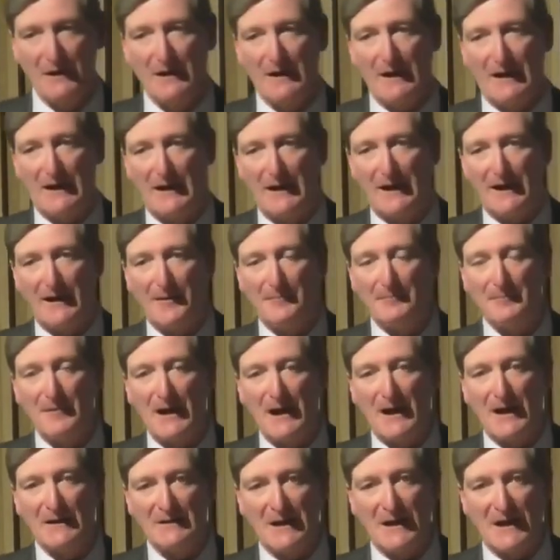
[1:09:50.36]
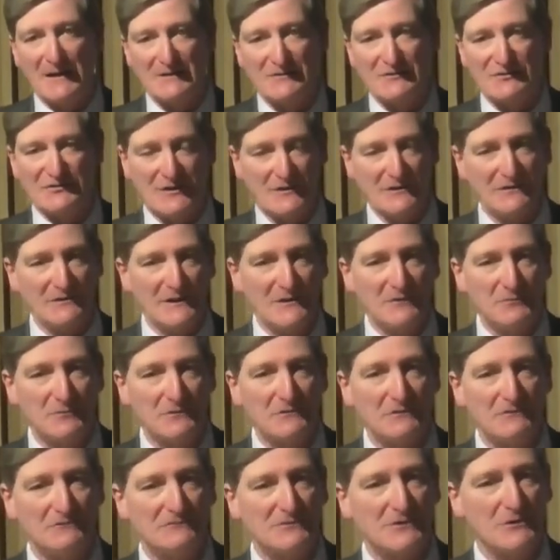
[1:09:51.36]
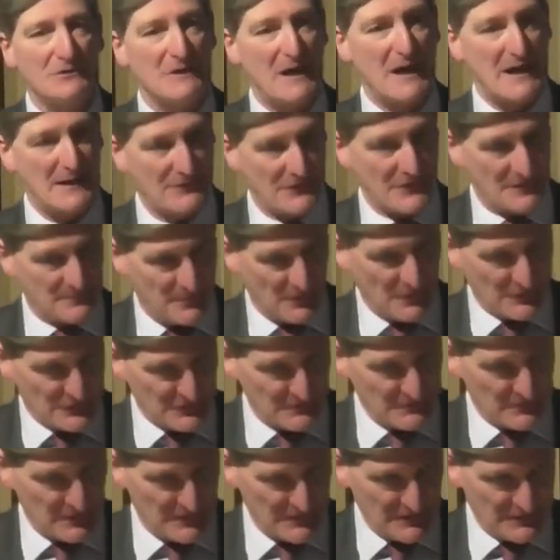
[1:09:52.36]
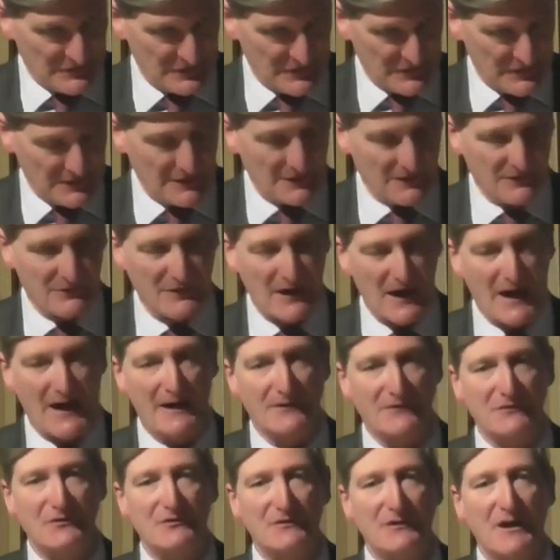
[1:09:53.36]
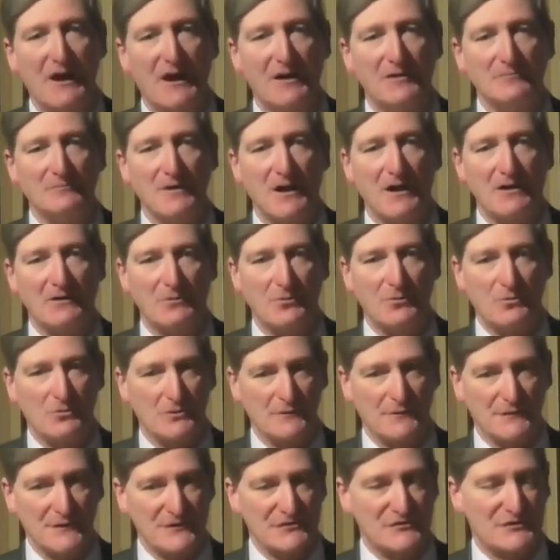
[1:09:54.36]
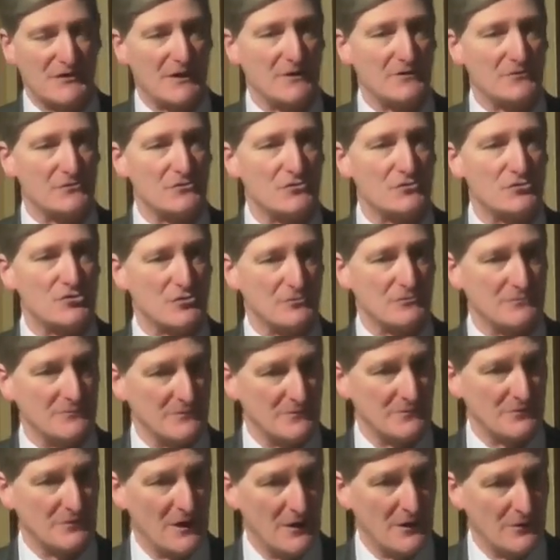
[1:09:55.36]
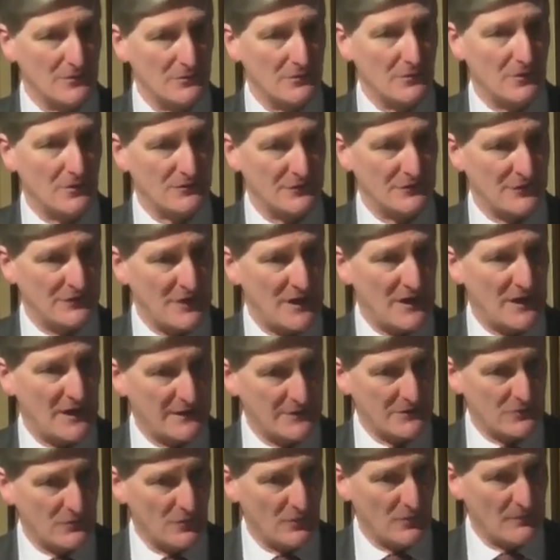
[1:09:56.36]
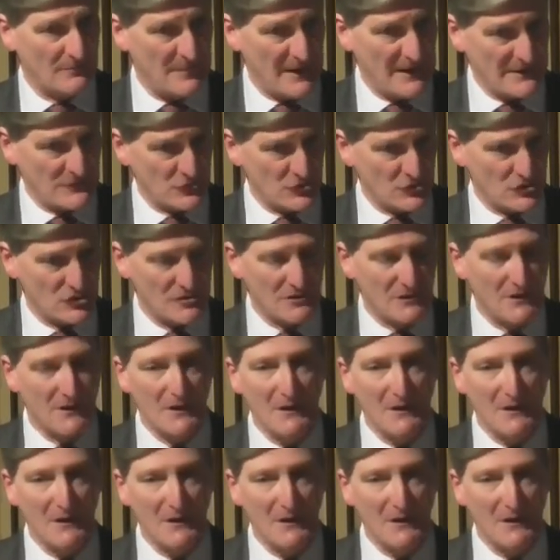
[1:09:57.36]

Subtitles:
And I certainly wouldn't rule out the possibility that a law officer shouldn't go onto the High Court bench,